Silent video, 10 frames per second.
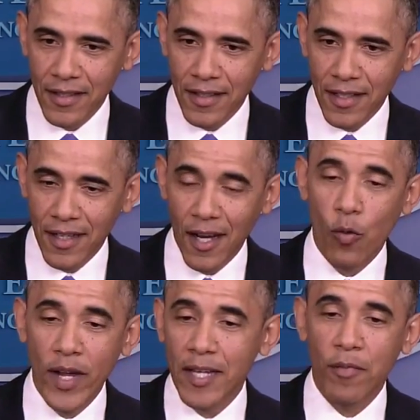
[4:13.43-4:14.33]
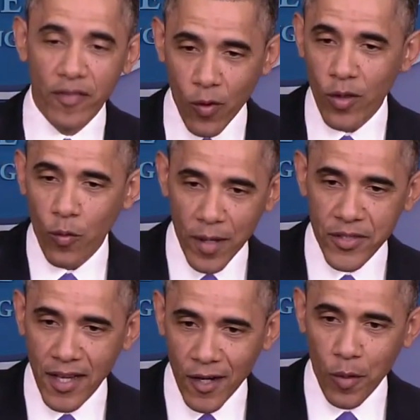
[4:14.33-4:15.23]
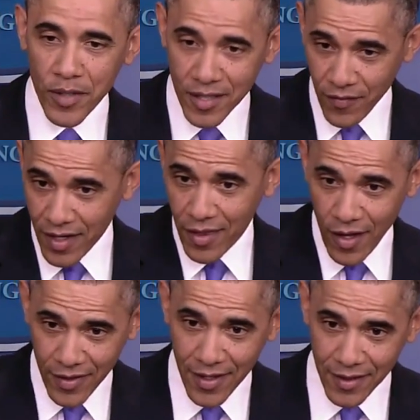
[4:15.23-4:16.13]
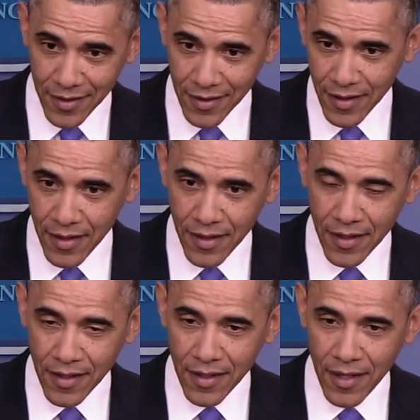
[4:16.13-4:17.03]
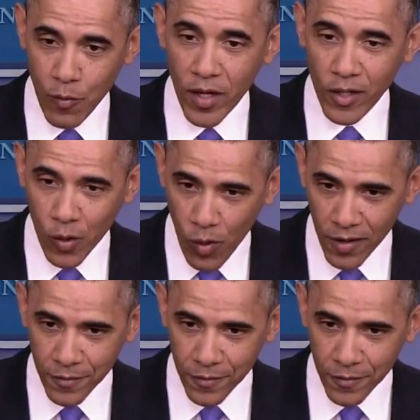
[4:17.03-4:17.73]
a week before the website opens if I thought that it wasn't going to work.